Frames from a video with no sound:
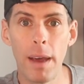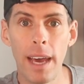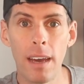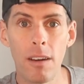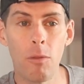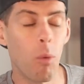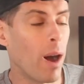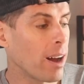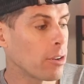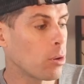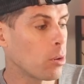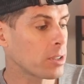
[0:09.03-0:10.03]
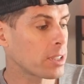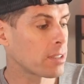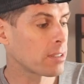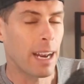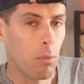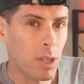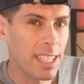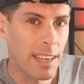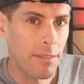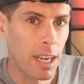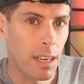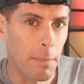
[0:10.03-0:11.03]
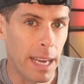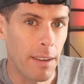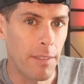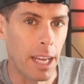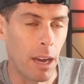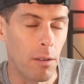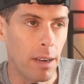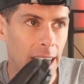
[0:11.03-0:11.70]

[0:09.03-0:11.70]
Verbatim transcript: pair of Wild Horse, and I wasn't even gonna make a video.